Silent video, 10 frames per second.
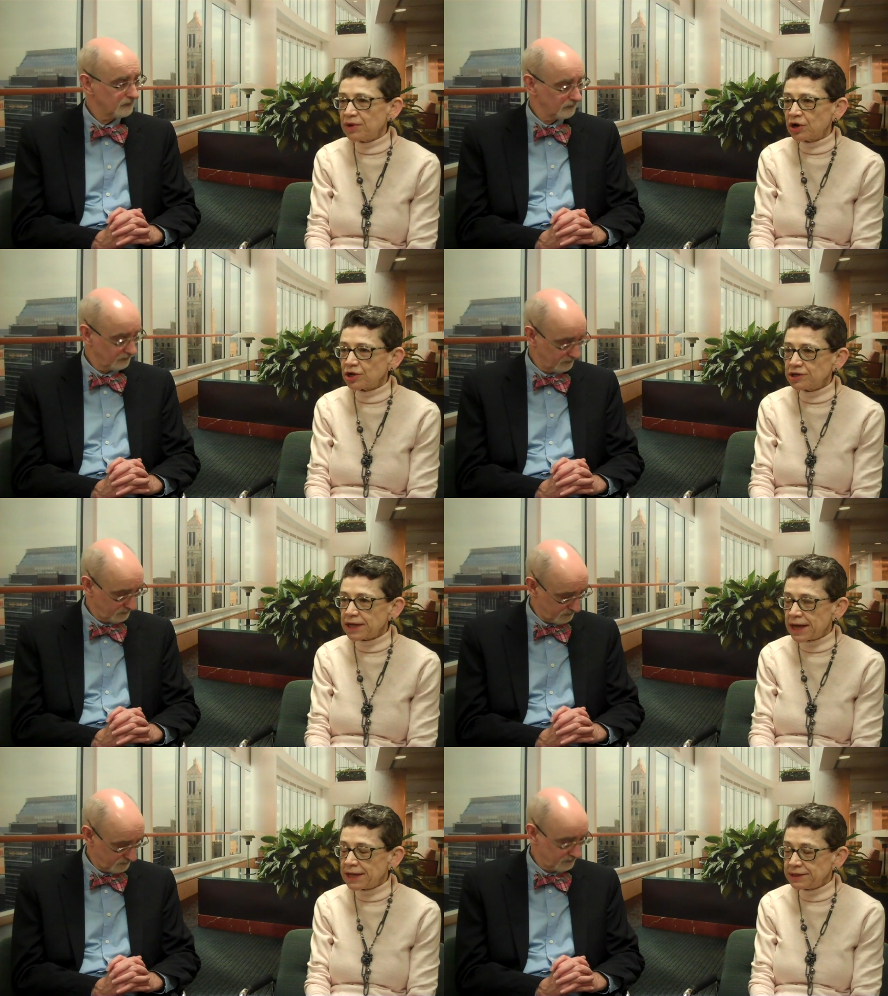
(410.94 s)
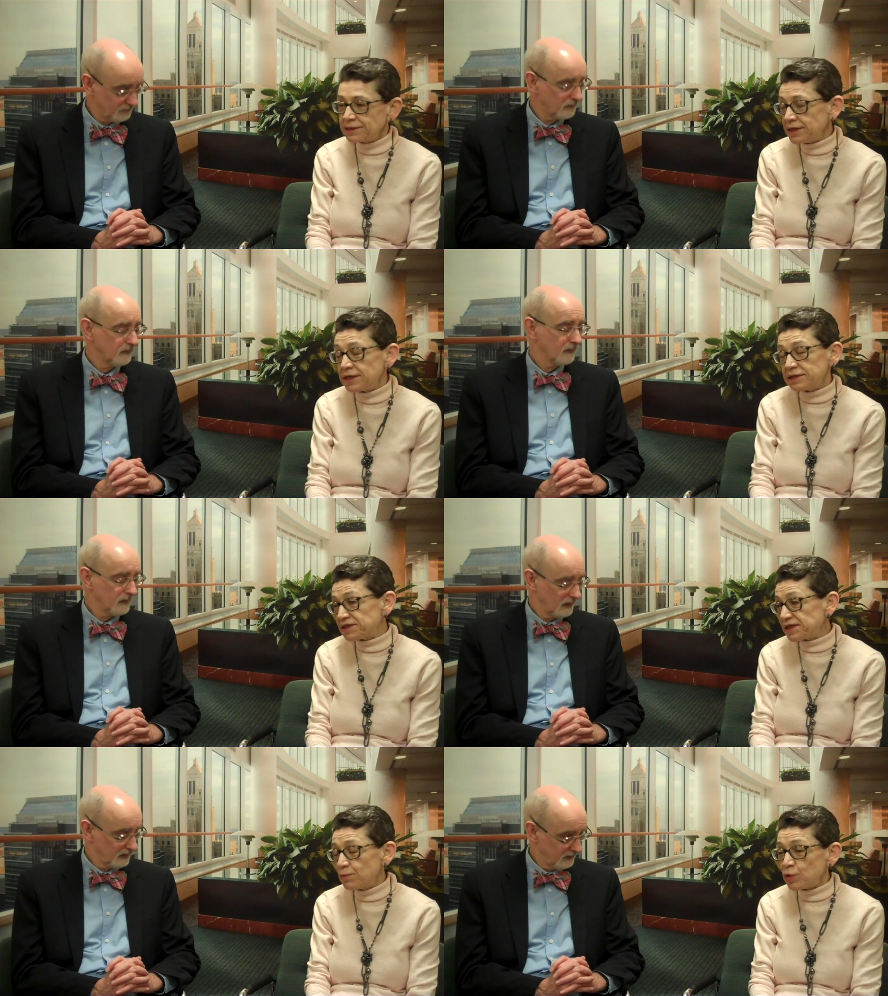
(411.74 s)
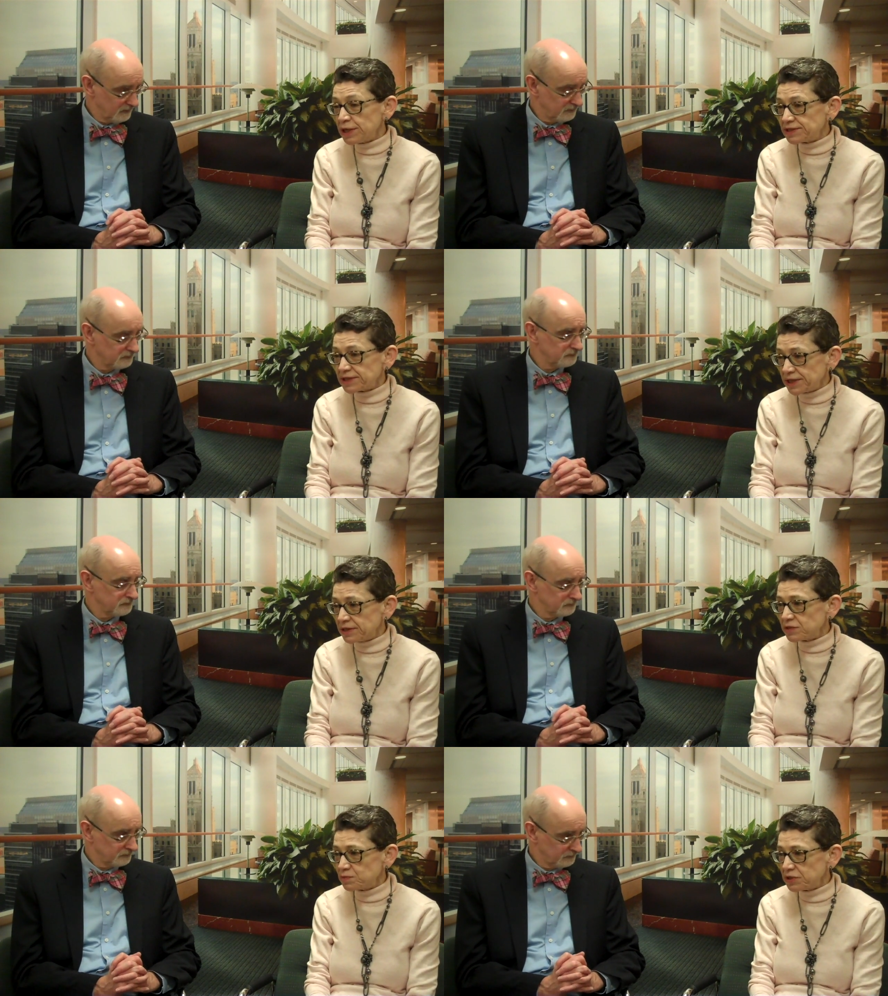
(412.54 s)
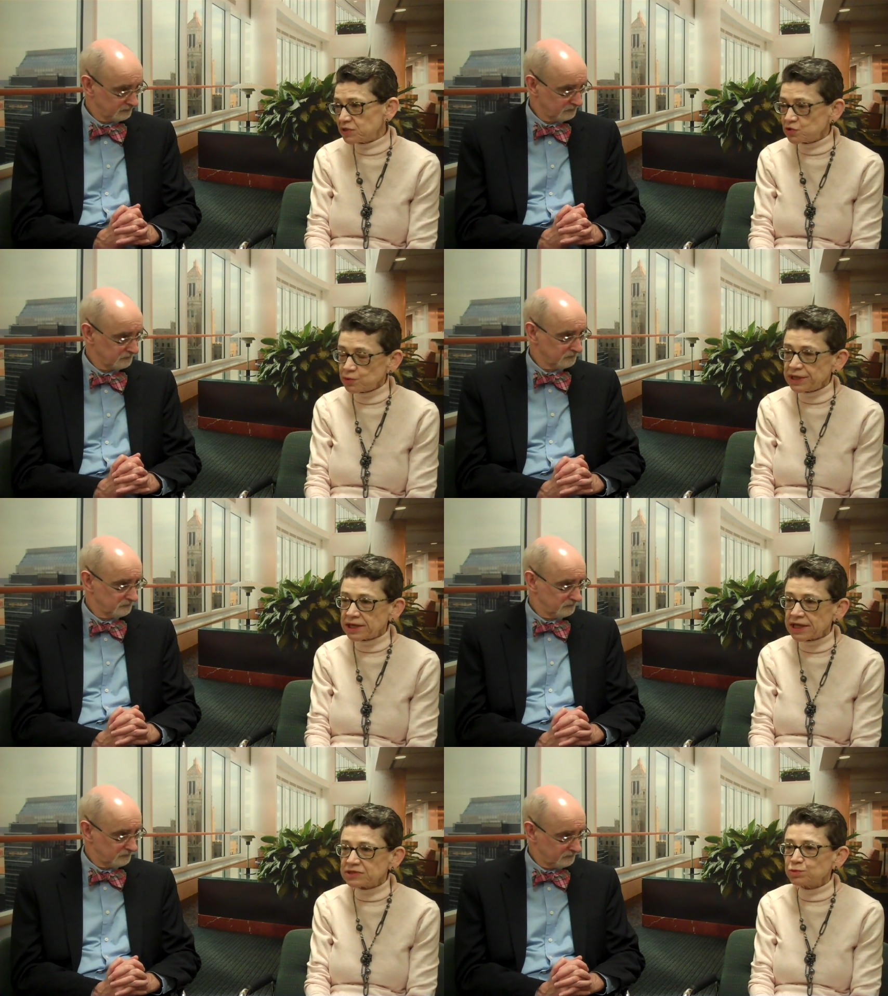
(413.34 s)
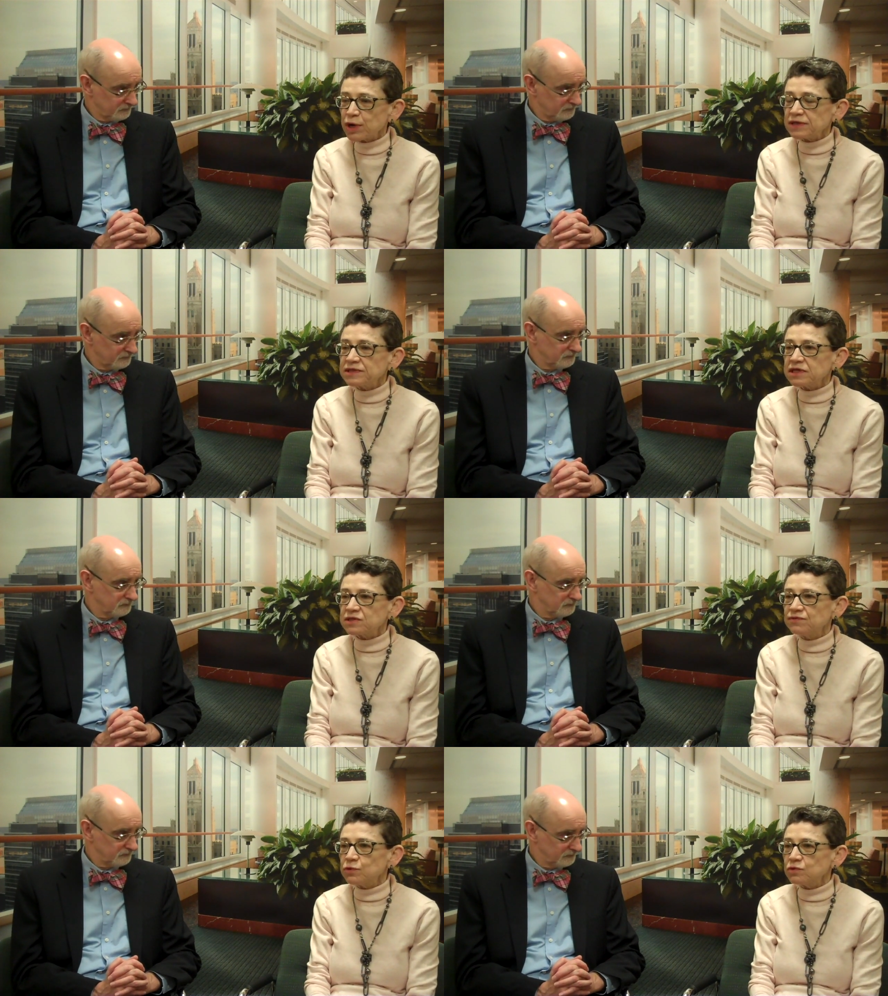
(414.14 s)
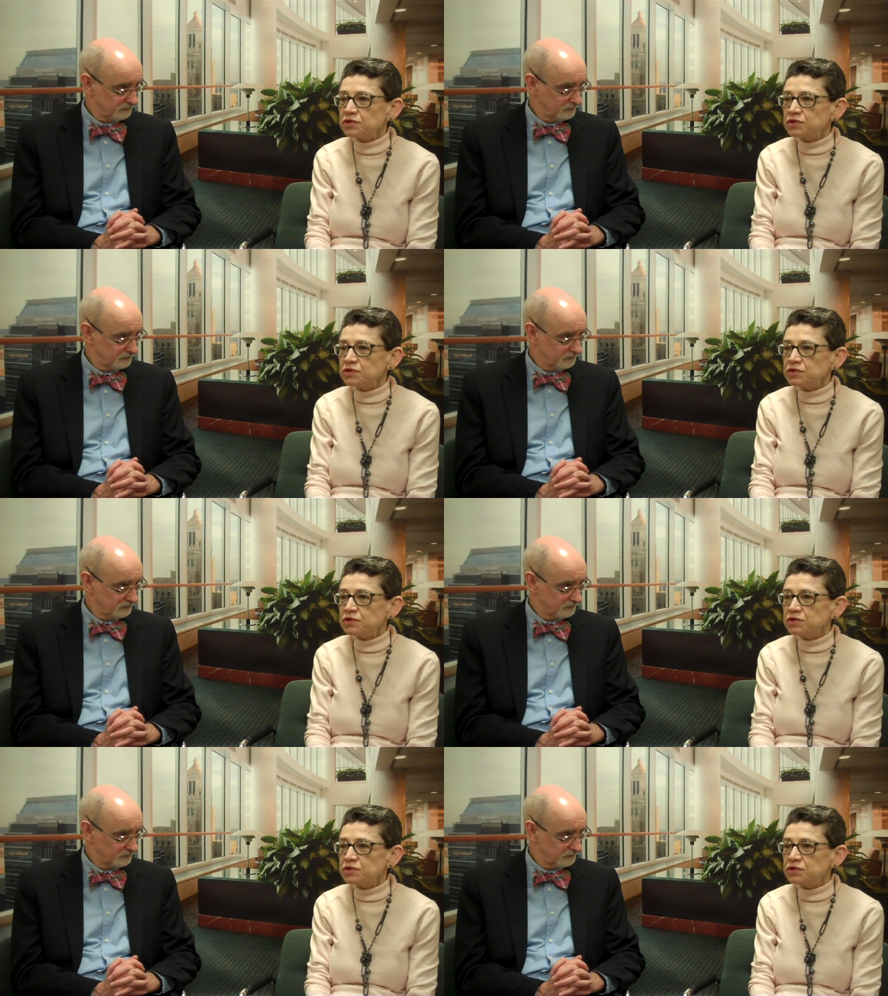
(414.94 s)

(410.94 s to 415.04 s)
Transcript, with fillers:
Speaker 1: American mm -hmm. diet, in some ways it is because you eat less processed mm-hmm.